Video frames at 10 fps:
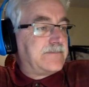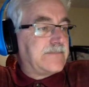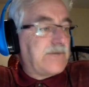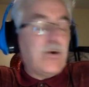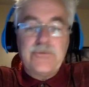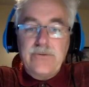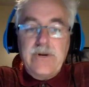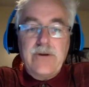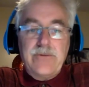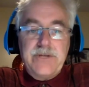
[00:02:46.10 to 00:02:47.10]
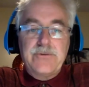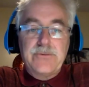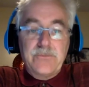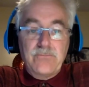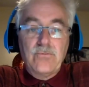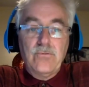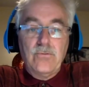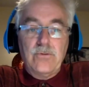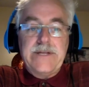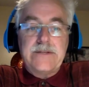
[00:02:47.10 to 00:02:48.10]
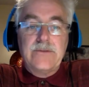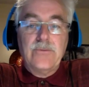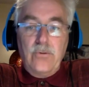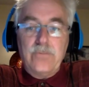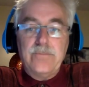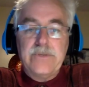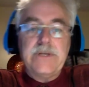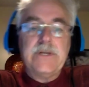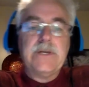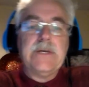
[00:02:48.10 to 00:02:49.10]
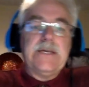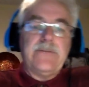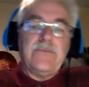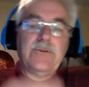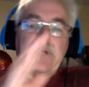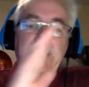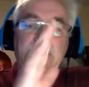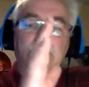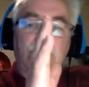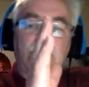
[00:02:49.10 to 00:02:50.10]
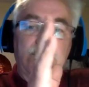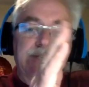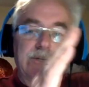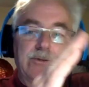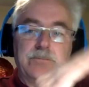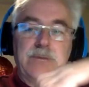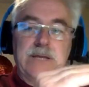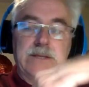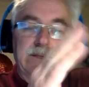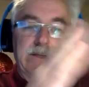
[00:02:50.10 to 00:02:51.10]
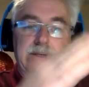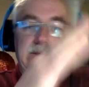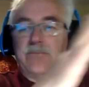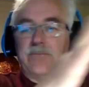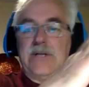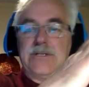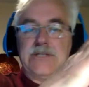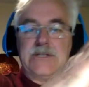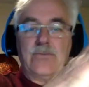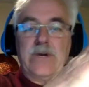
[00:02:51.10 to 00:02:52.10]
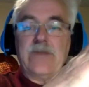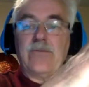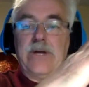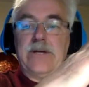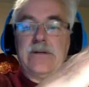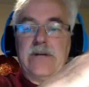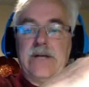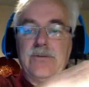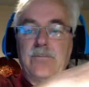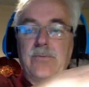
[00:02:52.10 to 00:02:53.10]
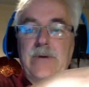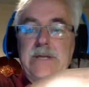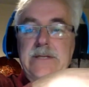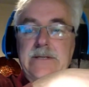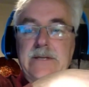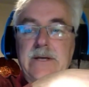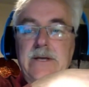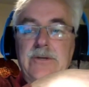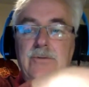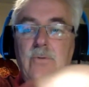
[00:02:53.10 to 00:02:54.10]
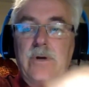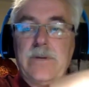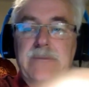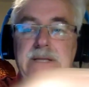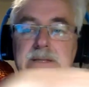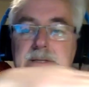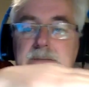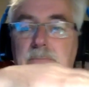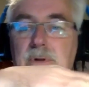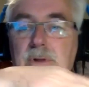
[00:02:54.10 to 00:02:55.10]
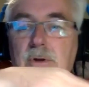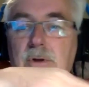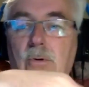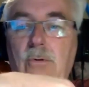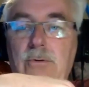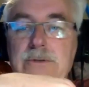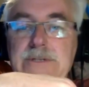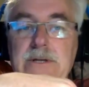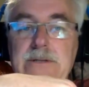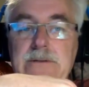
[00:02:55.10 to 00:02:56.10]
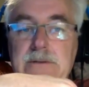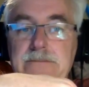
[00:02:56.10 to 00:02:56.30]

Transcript: contrary to the rule that normally, if you take a branch and you bend, like a branch that's whatever angle, and you bend it, you want to bend it below horizontal